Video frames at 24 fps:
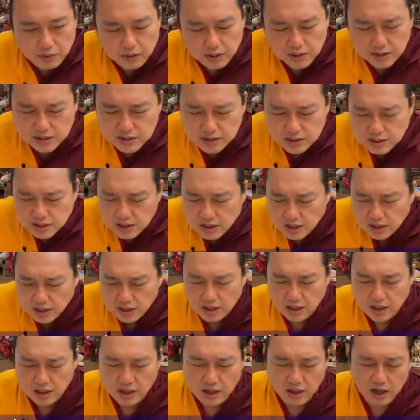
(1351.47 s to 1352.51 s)
is,
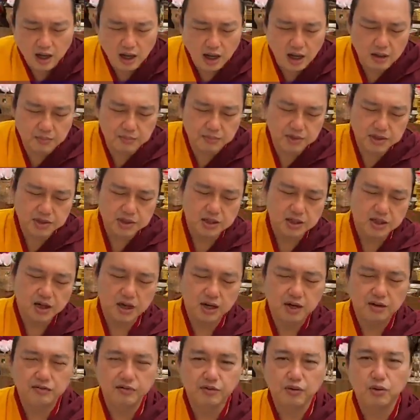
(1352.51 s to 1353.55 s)
I
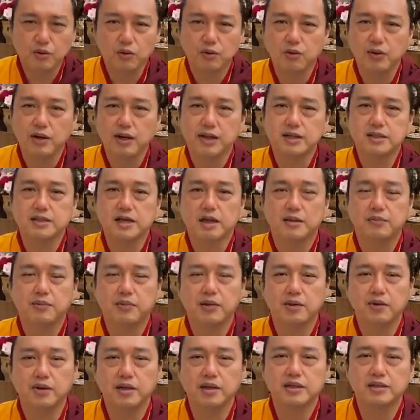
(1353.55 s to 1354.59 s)
personally feel good
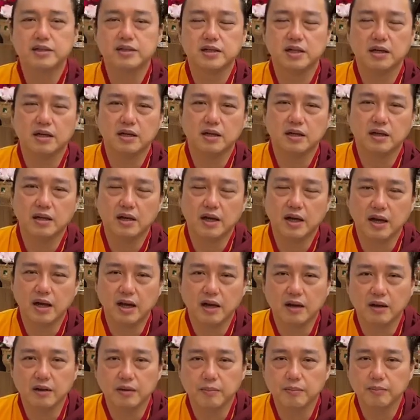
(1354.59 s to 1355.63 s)
example is
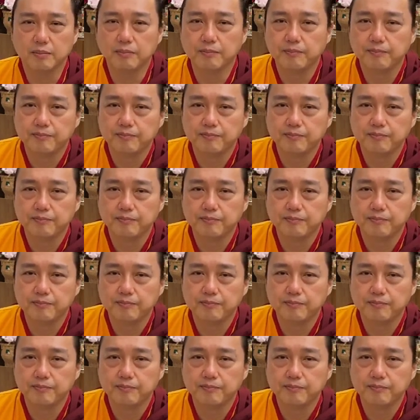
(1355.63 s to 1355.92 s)
some